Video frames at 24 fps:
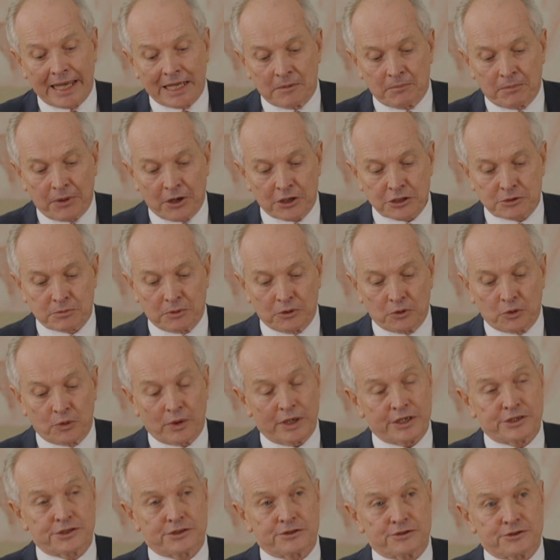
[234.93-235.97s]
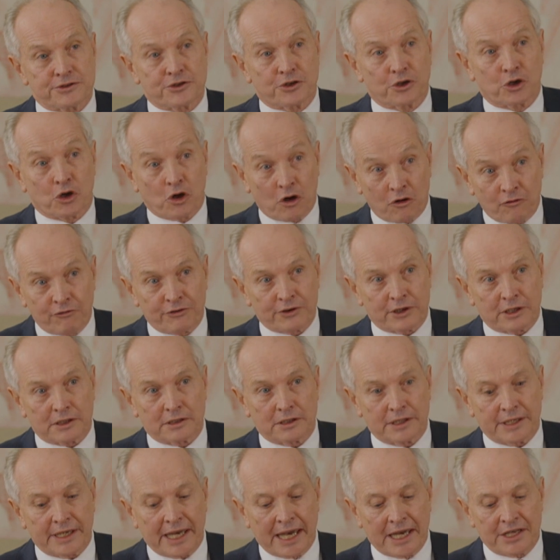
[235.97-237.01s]
impossible questions to
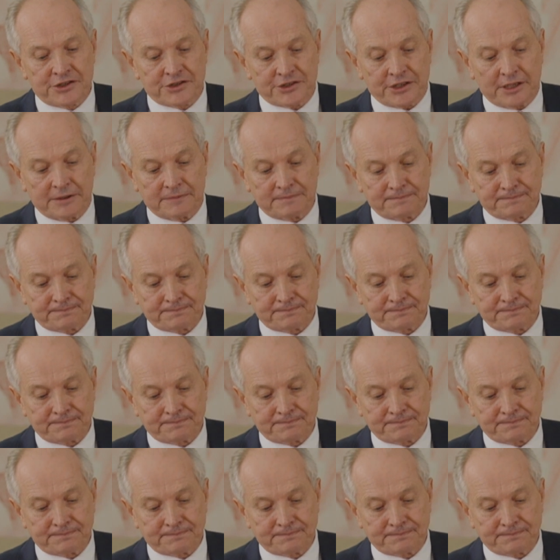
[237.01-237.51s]
confidently answer.